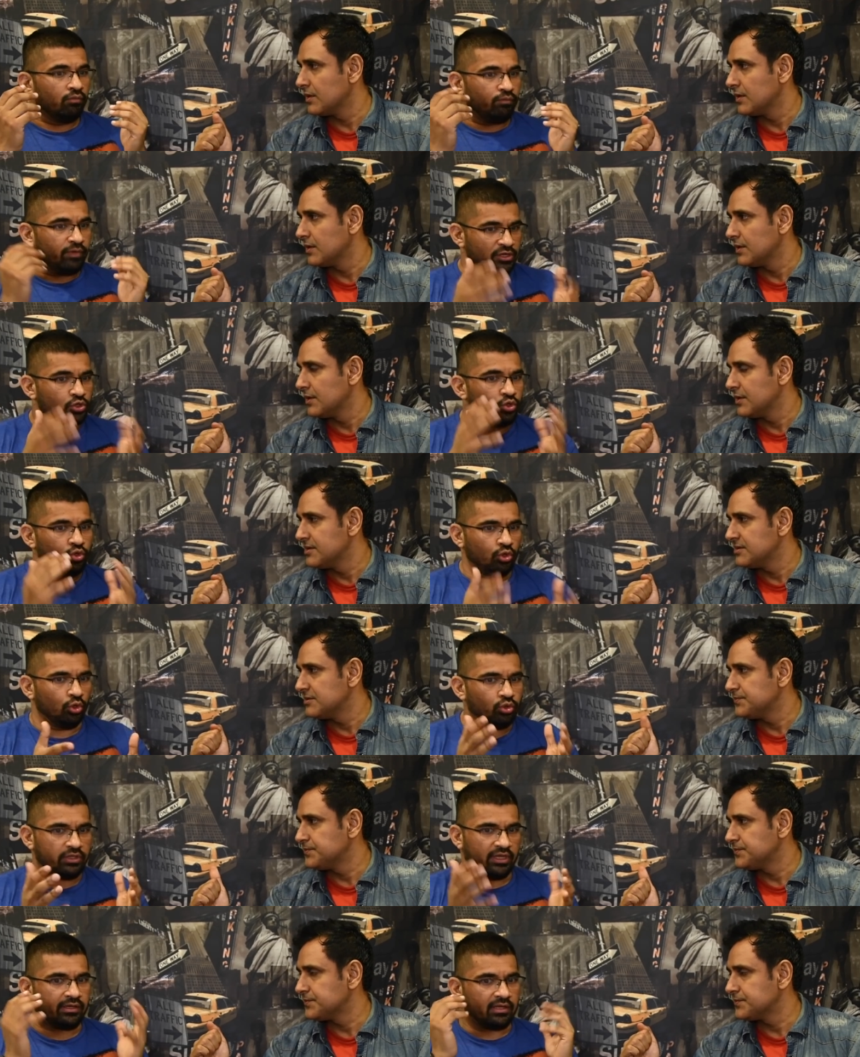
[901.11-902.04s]
Speaker 1: when you
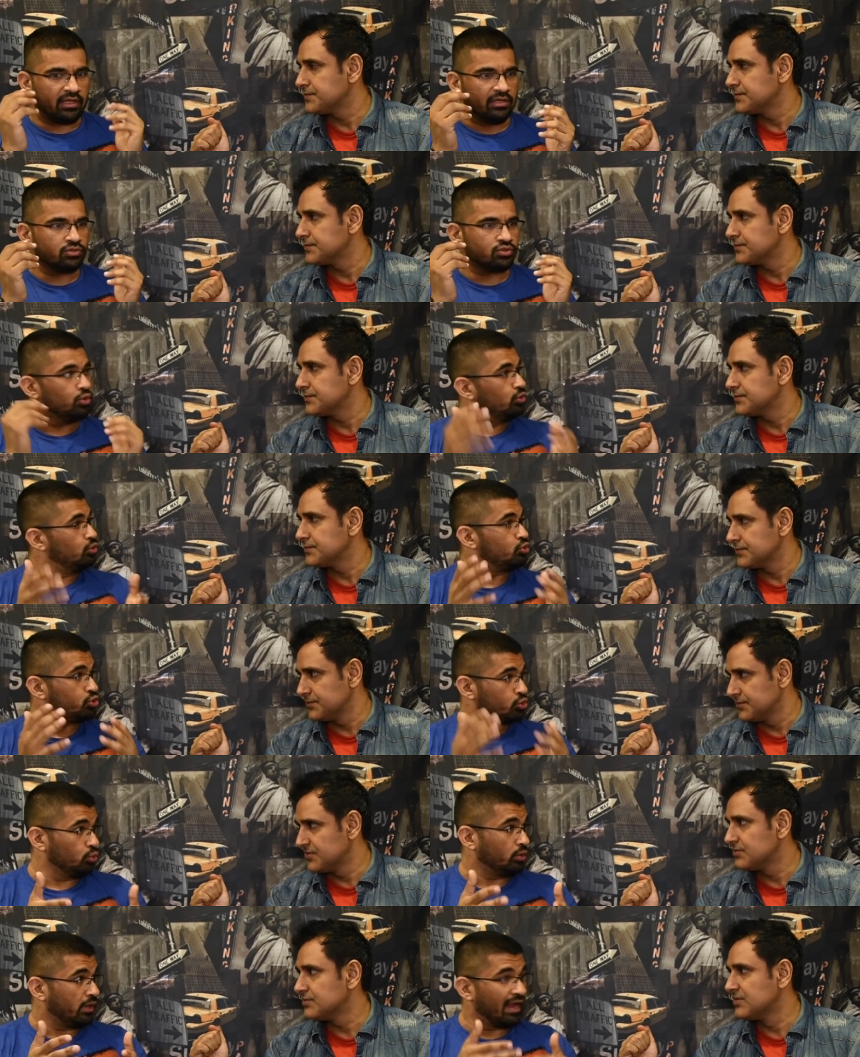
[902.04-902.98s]
know that he's going to
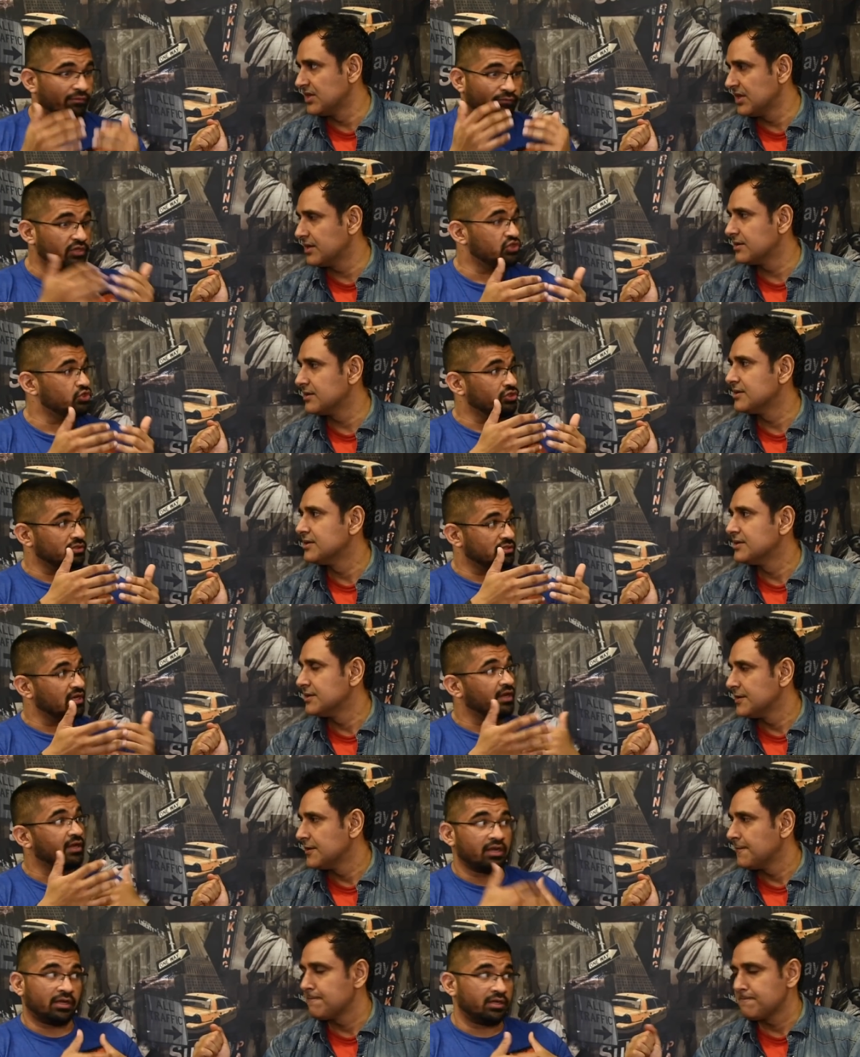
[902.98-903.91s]
shoot, and yeah. which
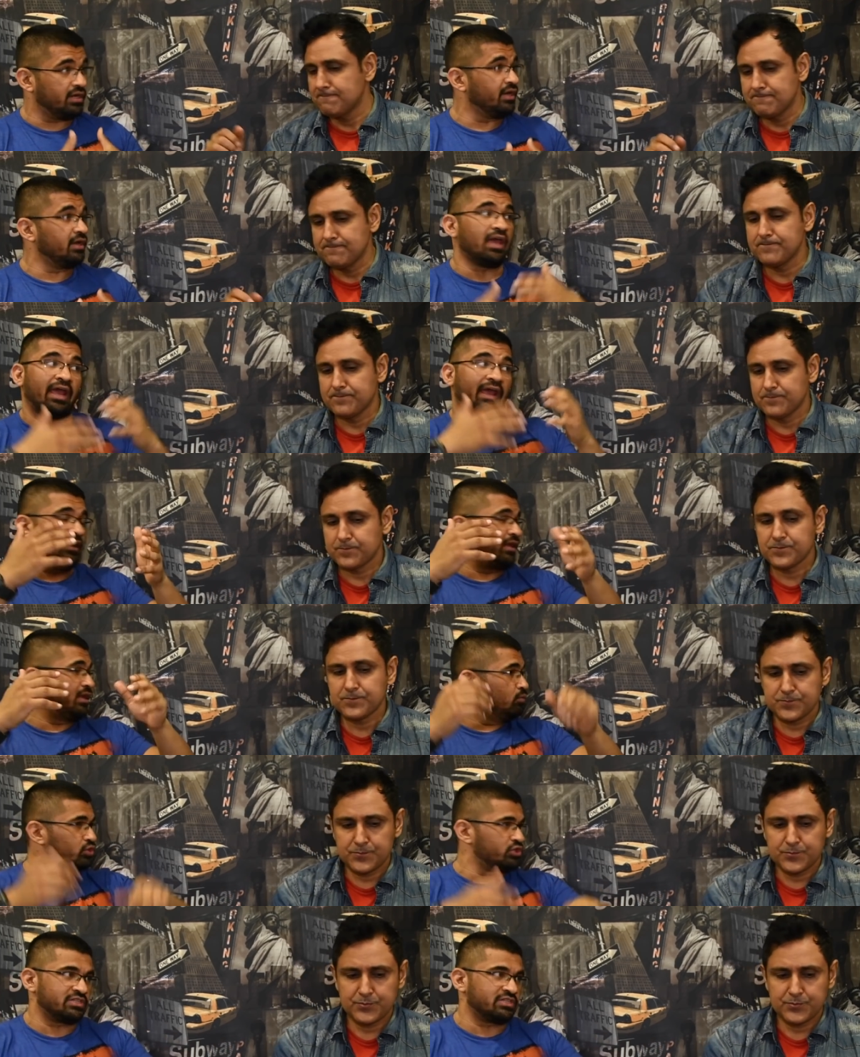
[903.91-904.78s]
Jacare did, and he was